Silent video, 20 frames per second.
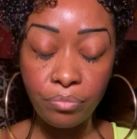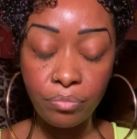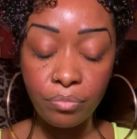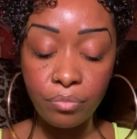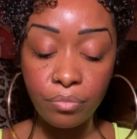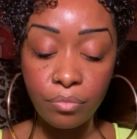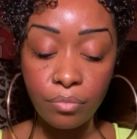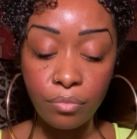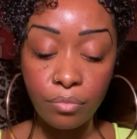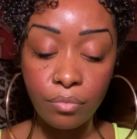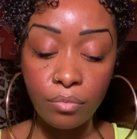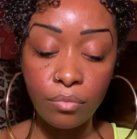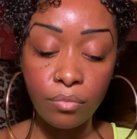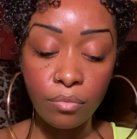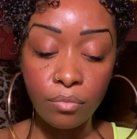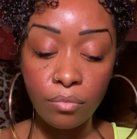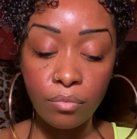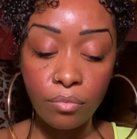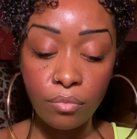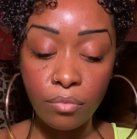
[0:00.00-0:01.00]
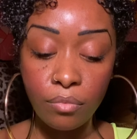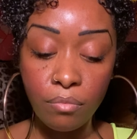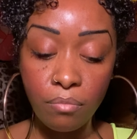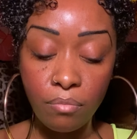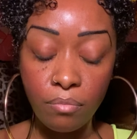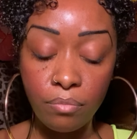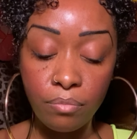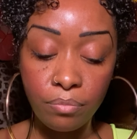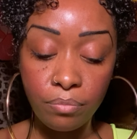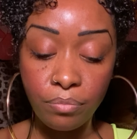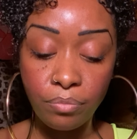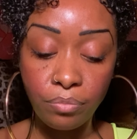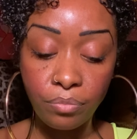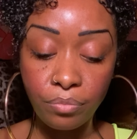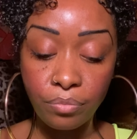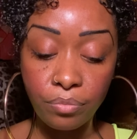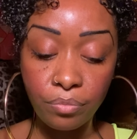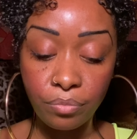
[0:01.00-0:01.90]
Nobody speaks.